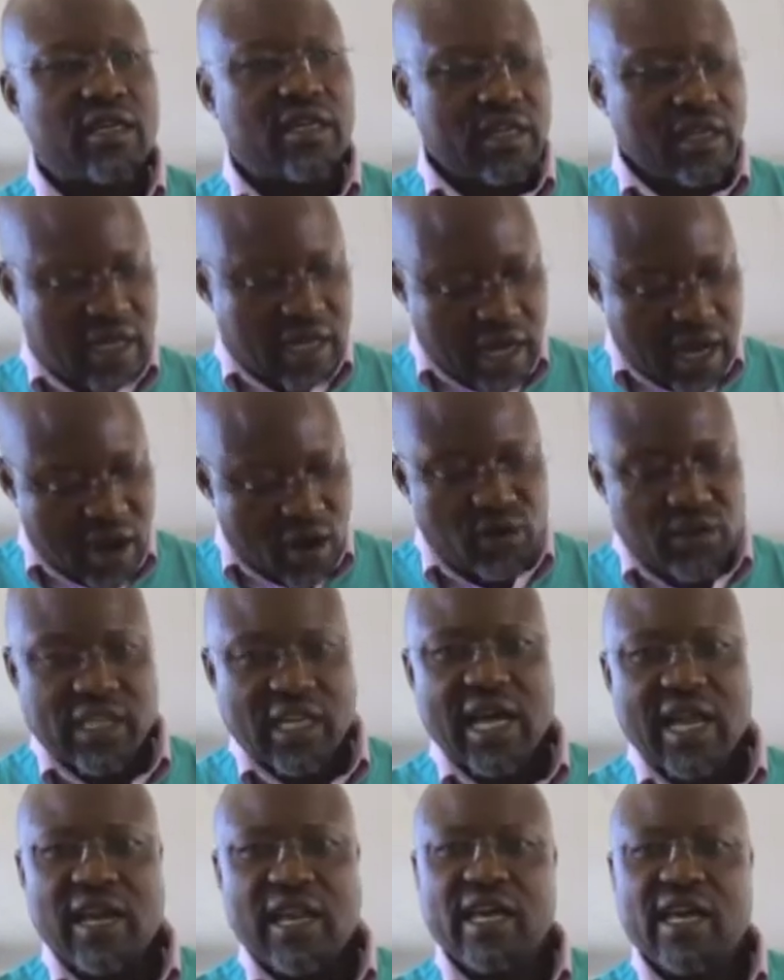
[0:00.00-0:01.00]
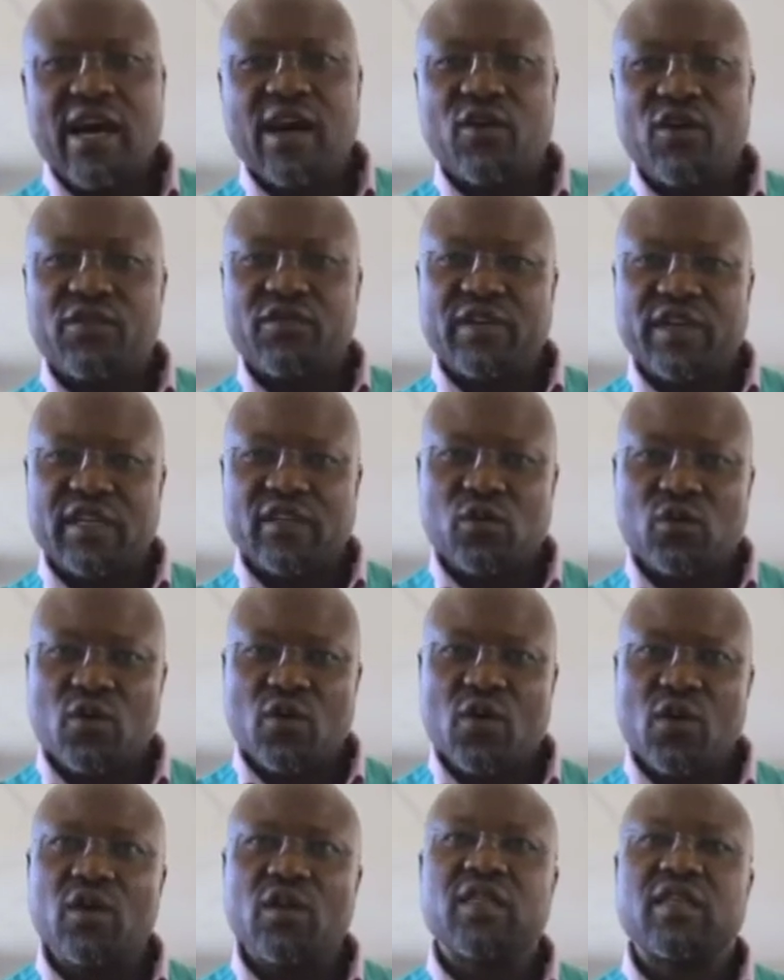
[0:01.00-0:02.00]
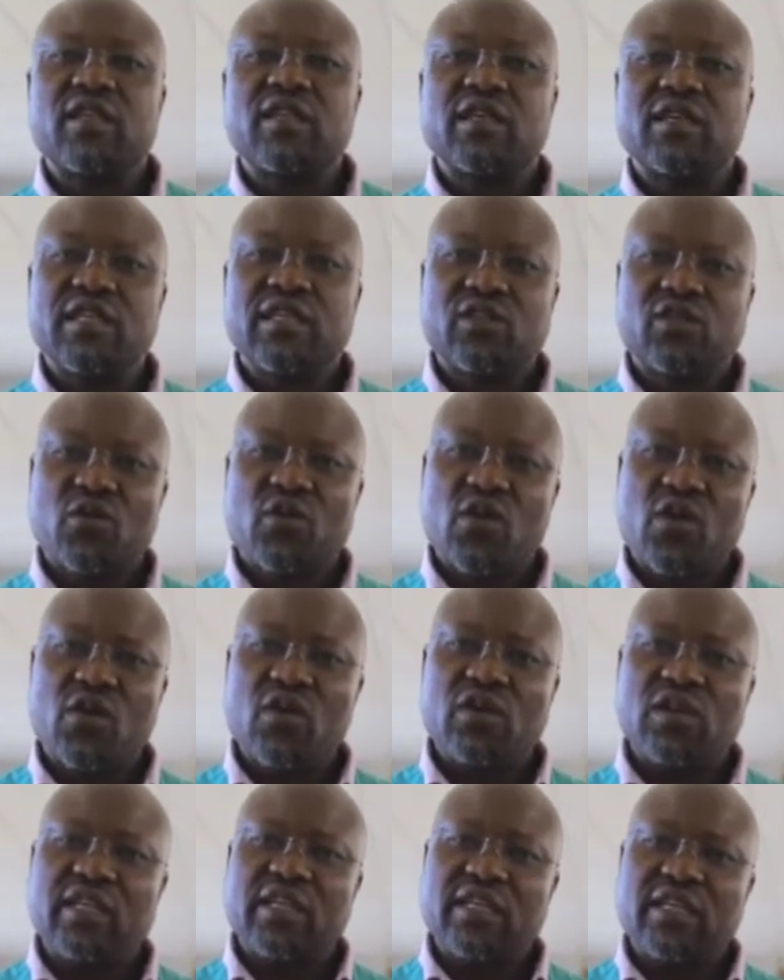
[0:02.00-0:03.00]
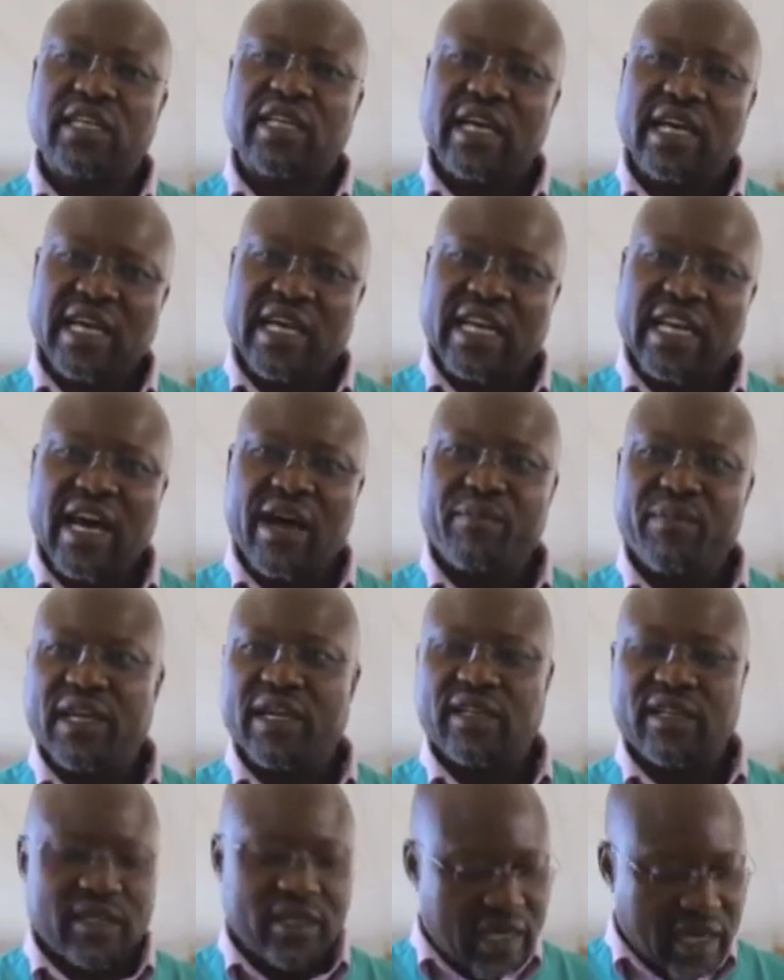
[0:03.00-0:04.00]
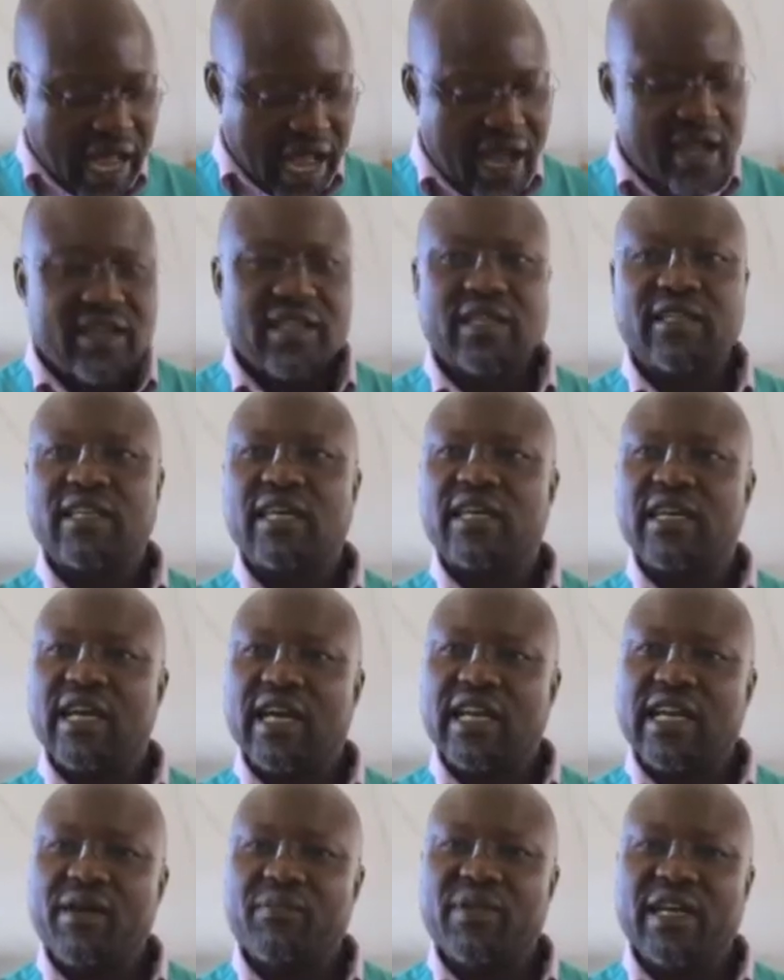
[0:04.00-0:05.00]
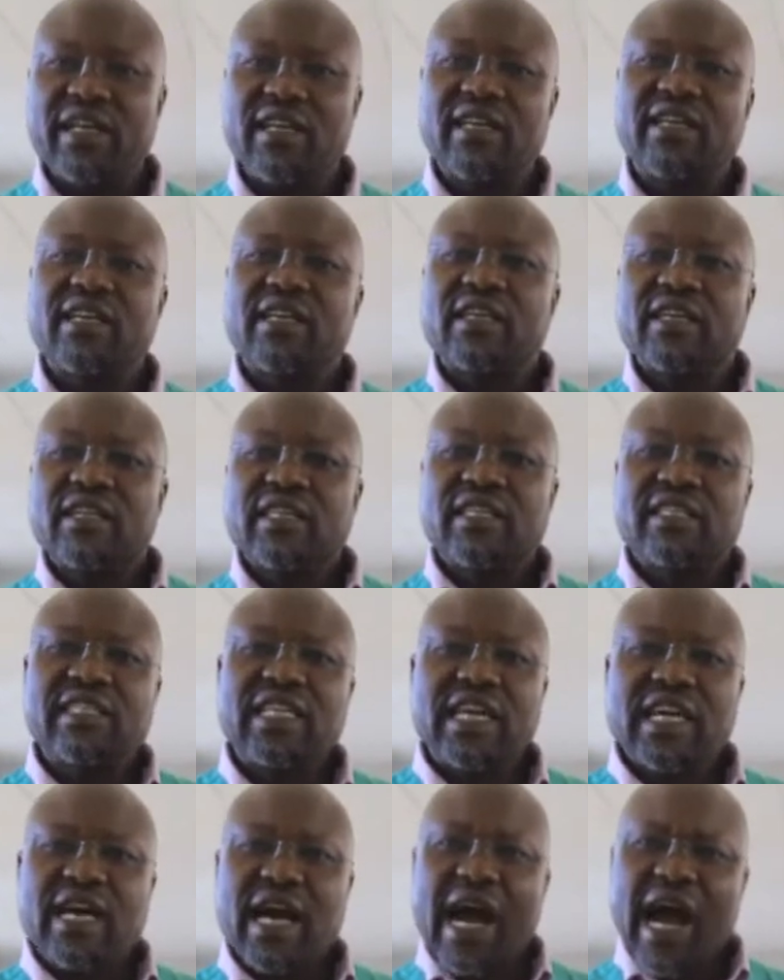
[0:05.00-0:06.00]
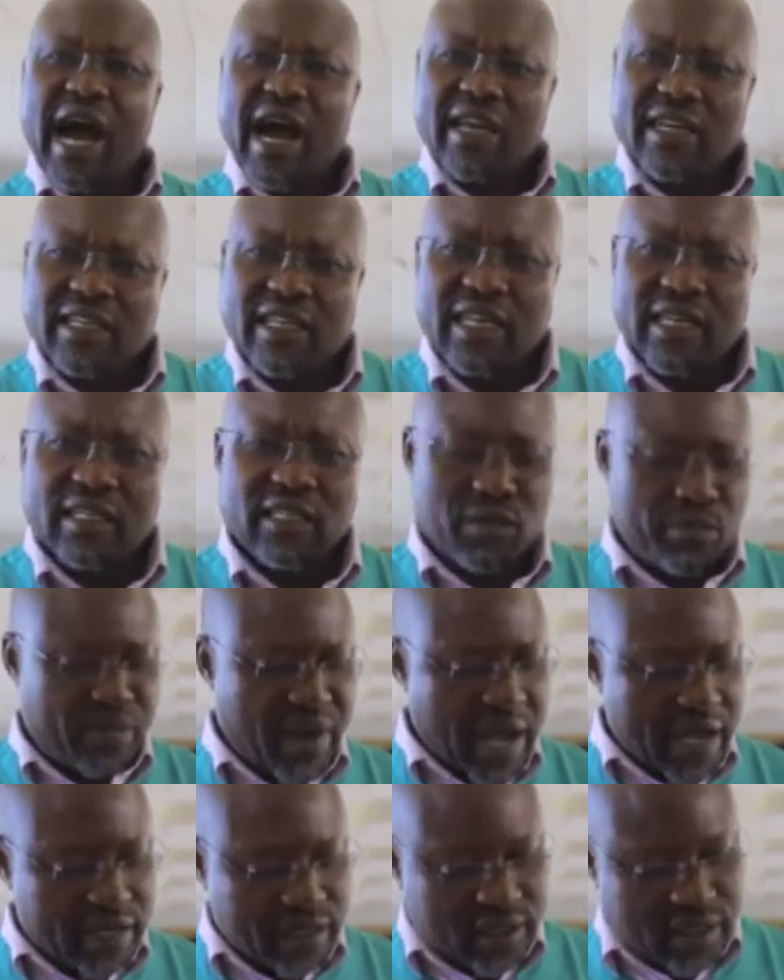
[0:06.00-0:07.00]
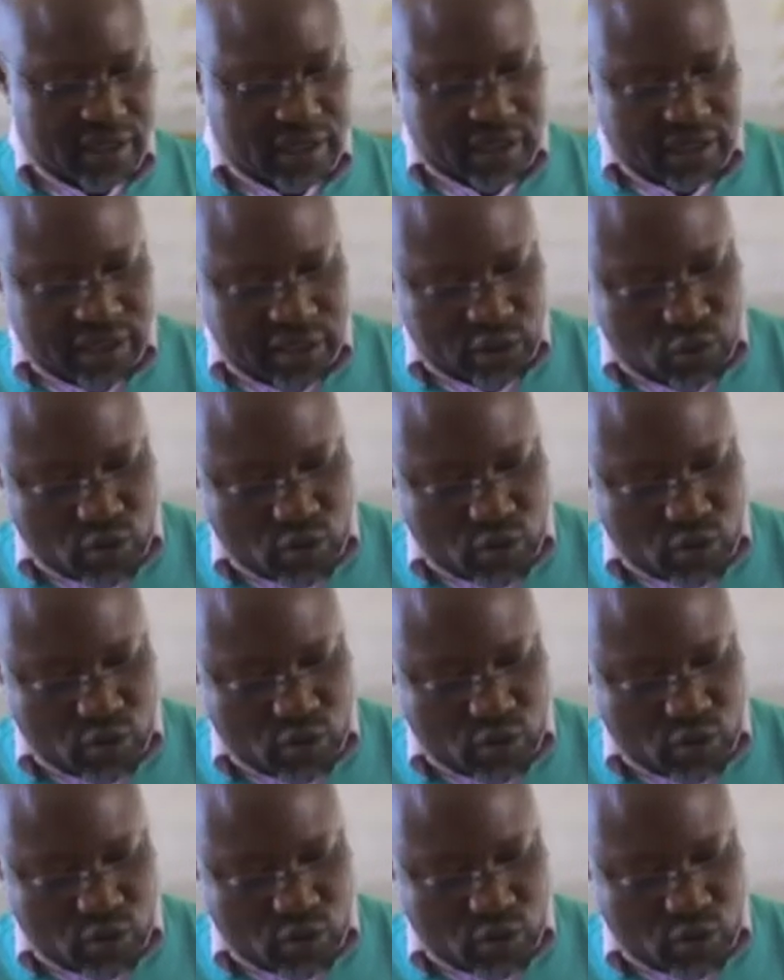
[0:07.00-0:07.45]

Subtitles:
The outer layer of a tooth is called the enamel, and the enamel is the hardest part. This